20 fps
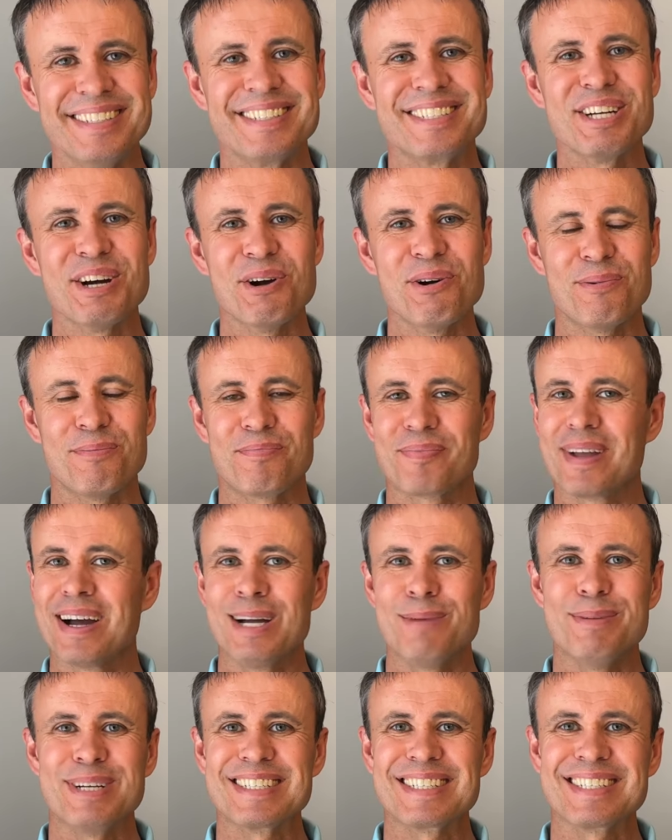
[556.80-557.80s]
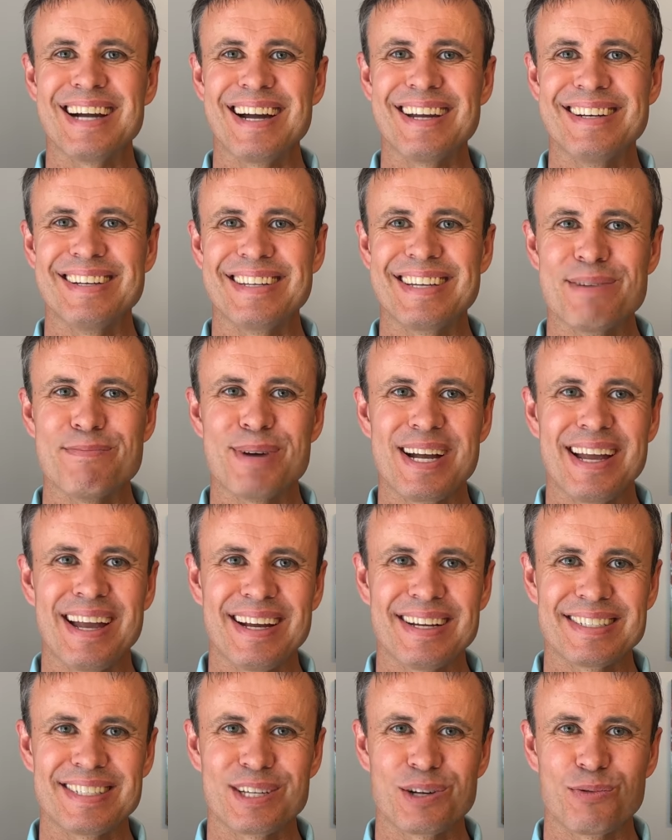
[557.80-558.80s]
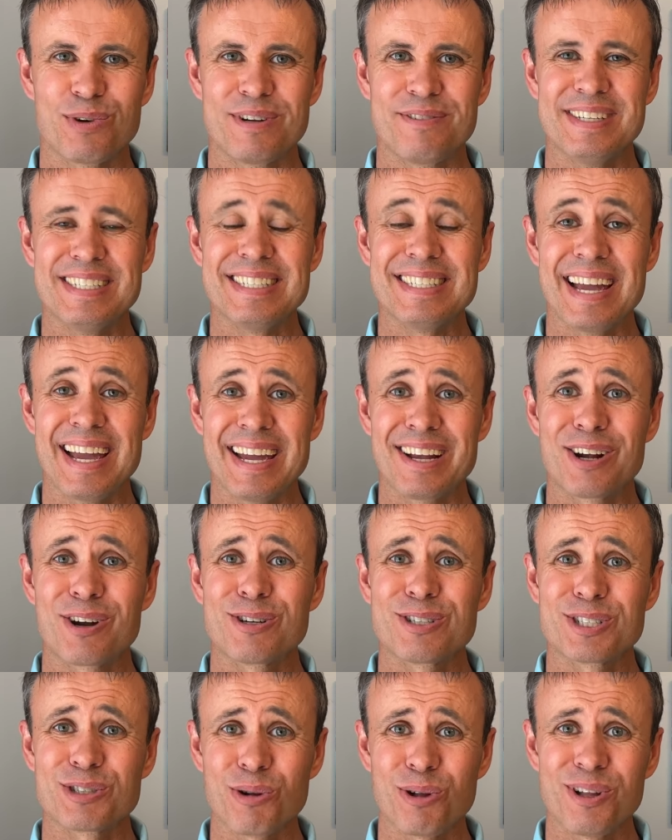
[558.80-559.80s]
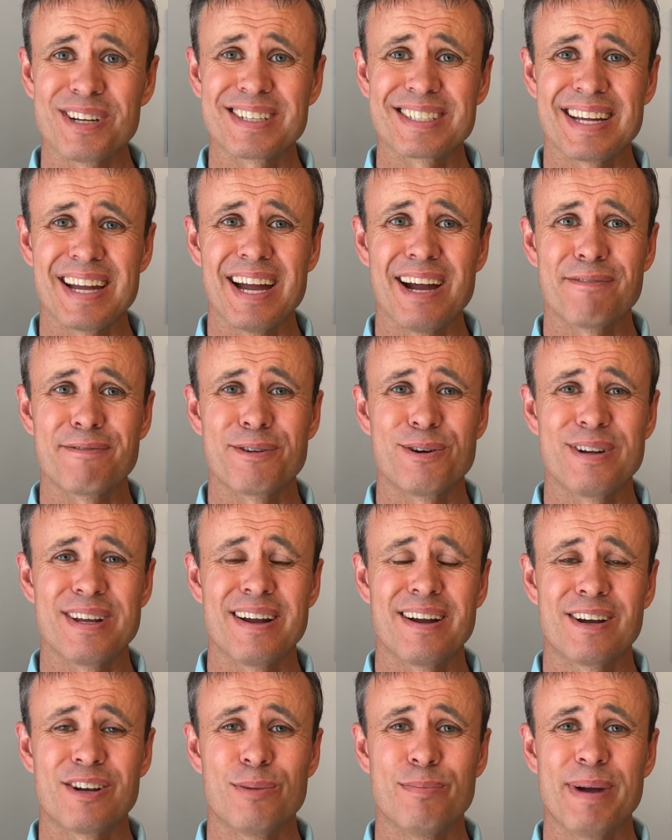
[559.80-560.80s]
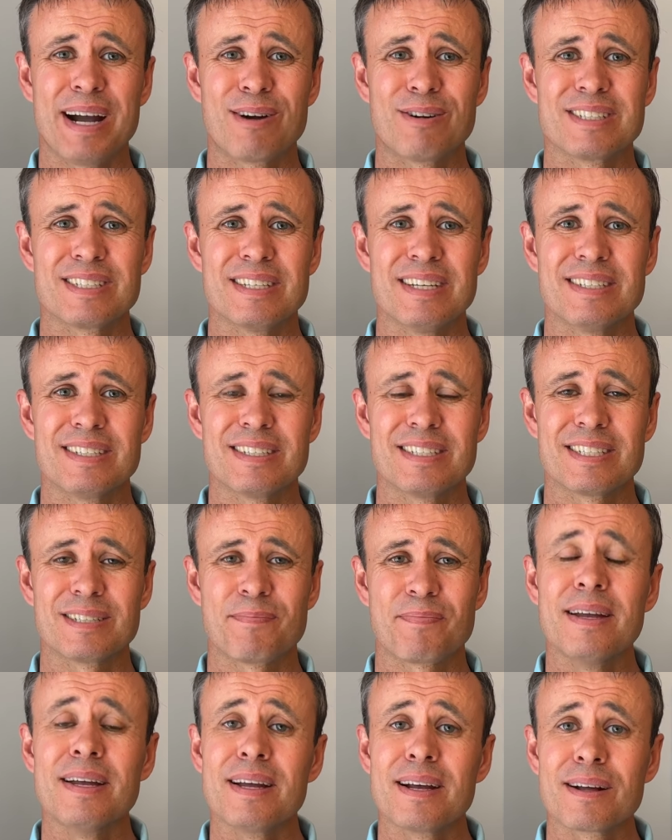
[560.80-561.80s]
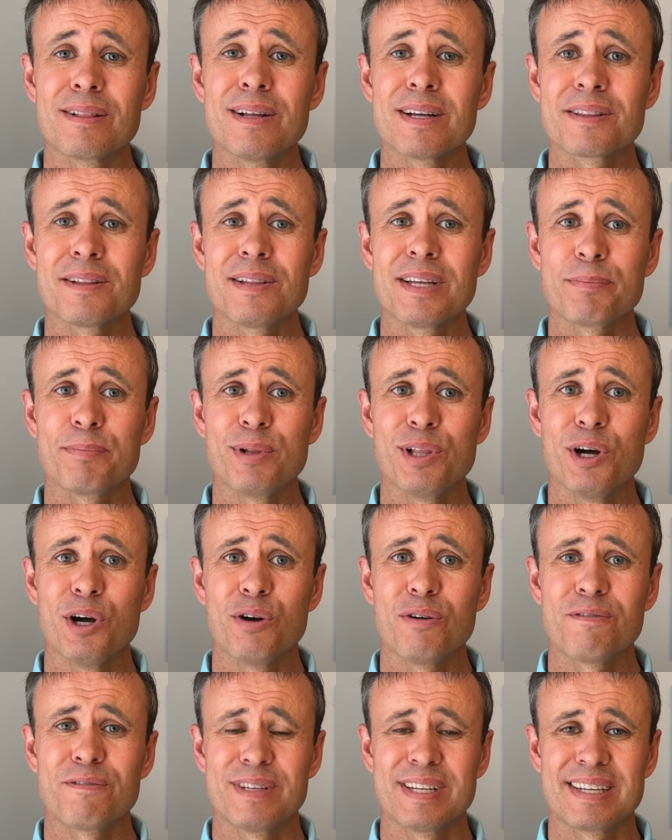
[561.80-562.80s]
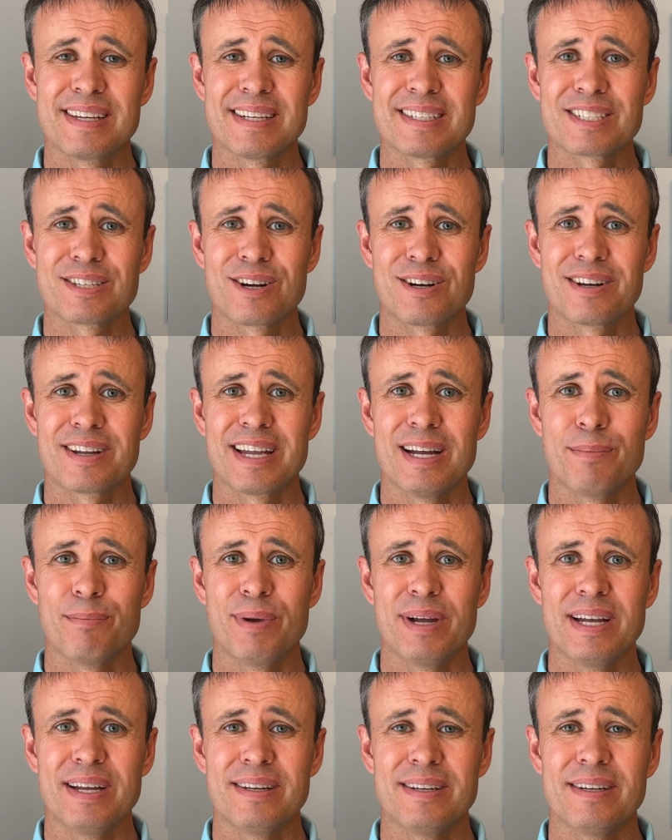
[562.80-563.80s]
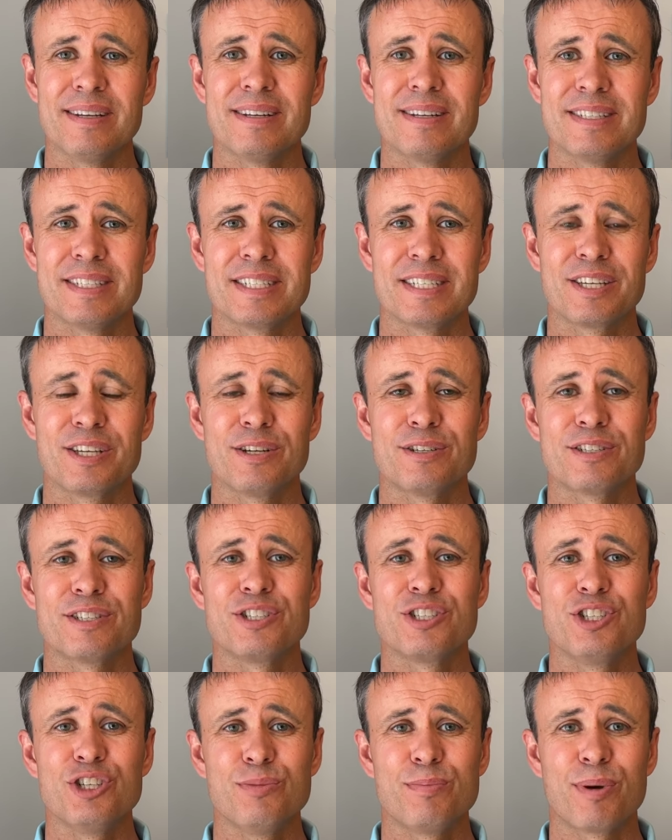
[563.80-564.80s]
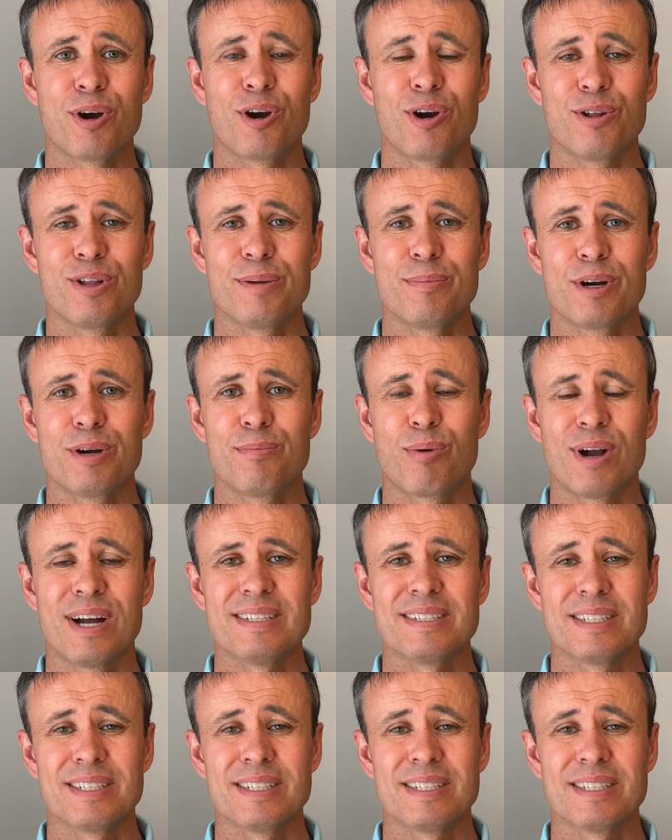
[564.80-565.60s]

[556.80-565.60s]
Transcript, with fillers: So I'm excited to get my hands on one of these Anker SOLIX F thirty-eight hundred power stations. Click the link below for the Kickstarter campaign to secure super early bird